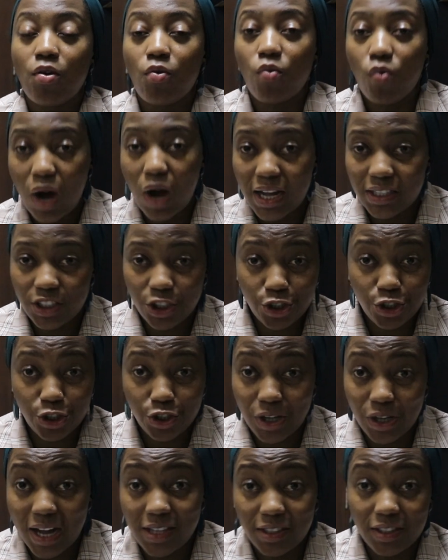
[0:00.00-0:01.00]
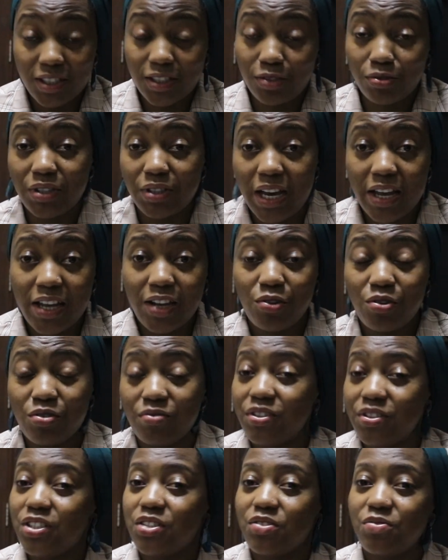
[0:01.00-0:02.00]
watch until the end
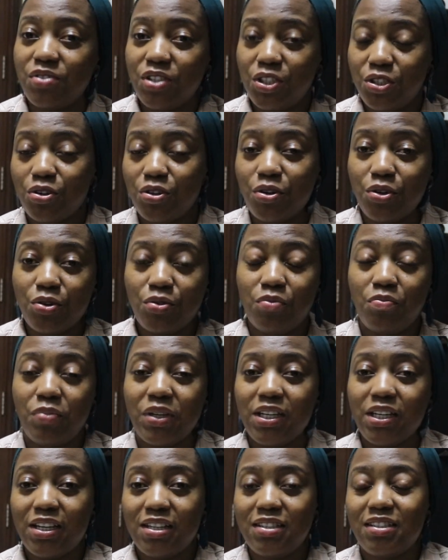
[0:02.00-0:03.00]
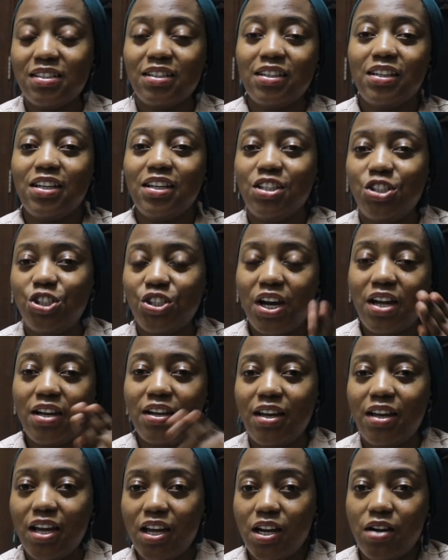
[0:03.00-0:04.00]
of this video. You'll be getting each
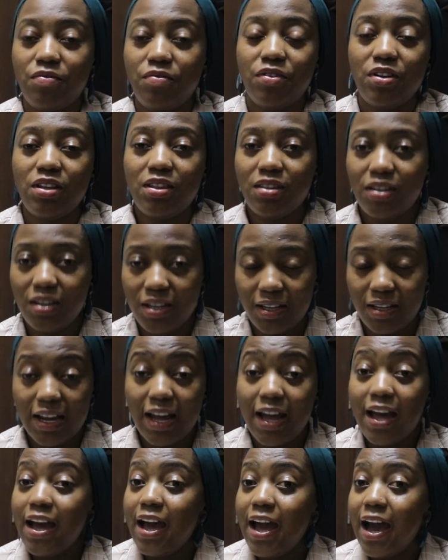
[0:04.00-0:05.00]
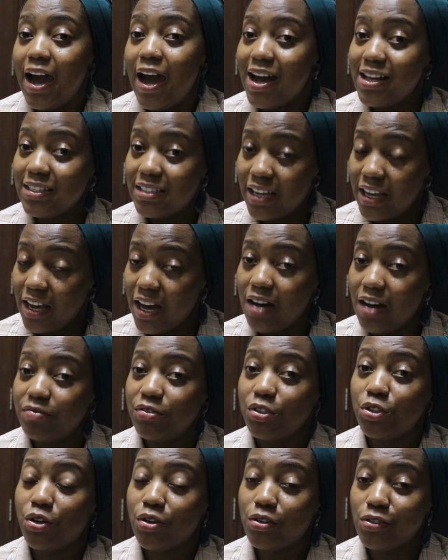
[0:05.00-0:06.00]
and everything. As I
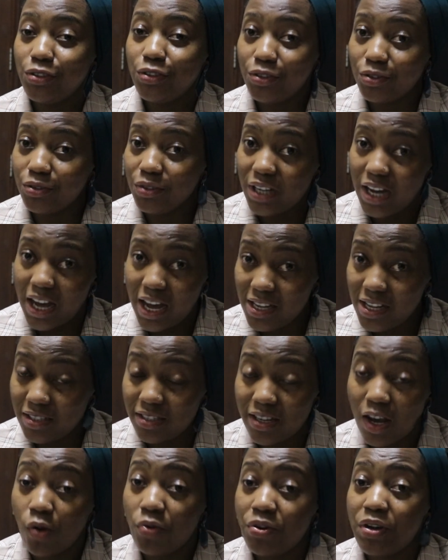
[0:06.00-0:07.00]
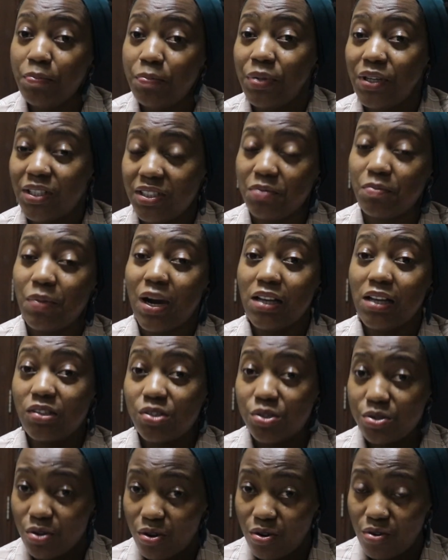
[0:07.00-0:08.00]
have told you guys, I'll repeat
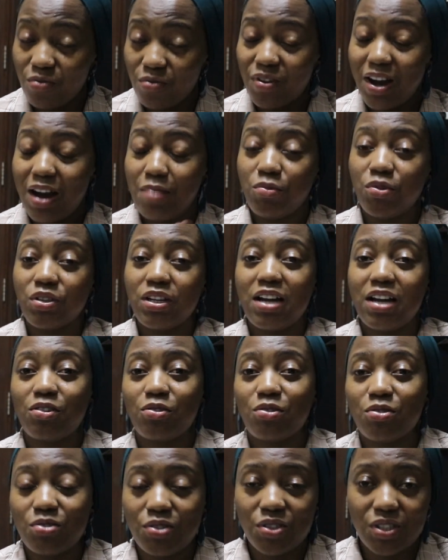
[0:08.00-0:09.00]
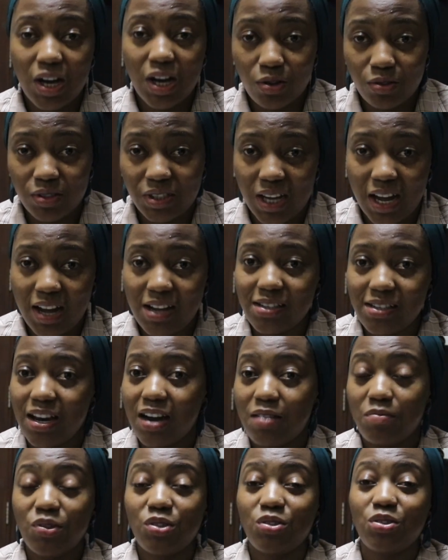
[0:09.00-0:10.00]
myself, I'm not a consultant,
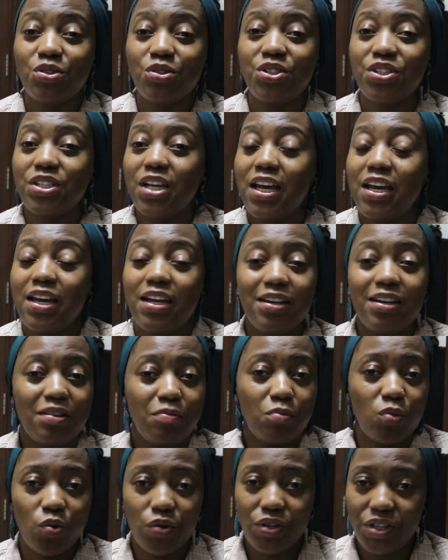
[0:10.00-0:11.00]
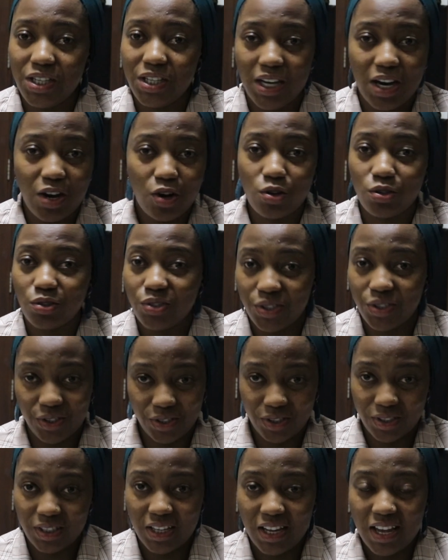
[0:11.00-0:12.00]
I'm not anybody
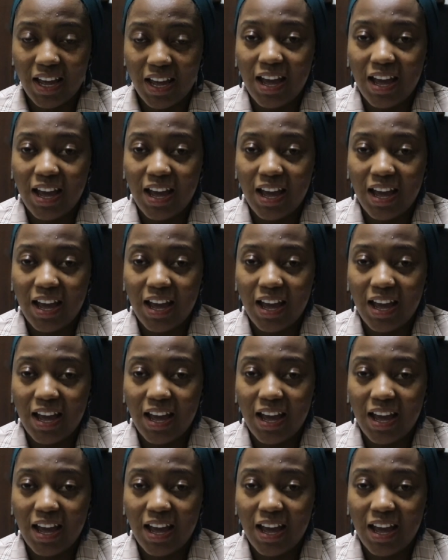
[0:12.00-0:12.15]
else,